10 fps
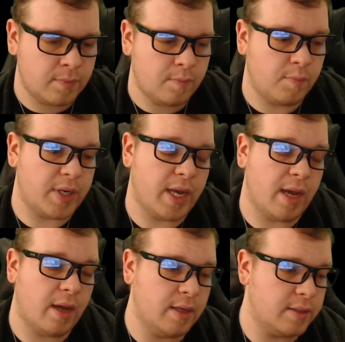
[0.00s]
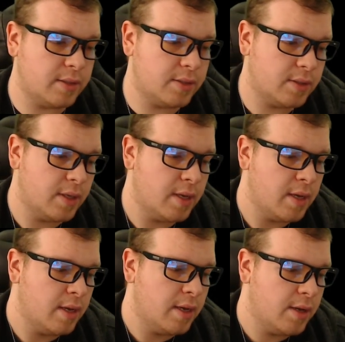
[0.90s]
But yeah, it
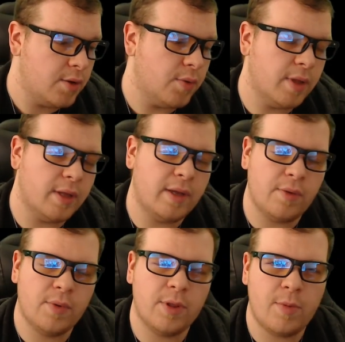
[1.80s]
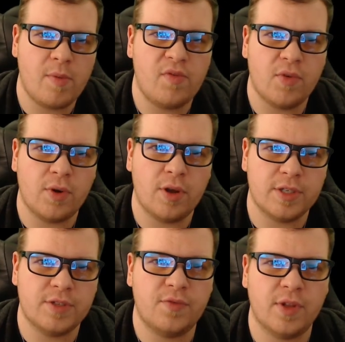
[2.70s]
really made me feel good,
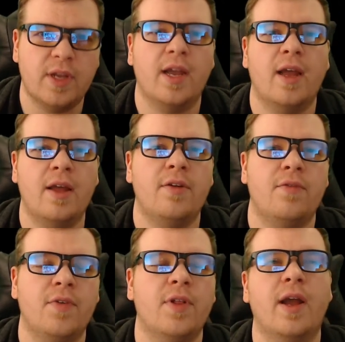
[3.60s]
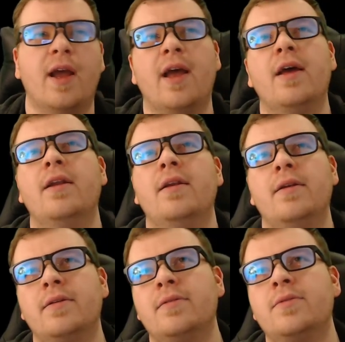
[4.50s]
because I felt like I had
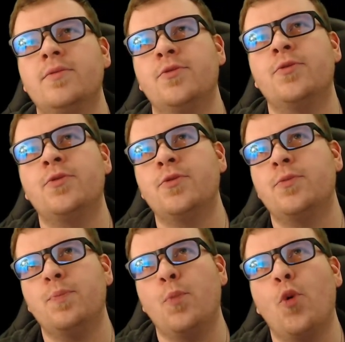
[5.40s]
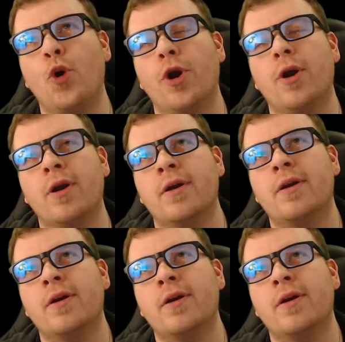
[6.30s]
more.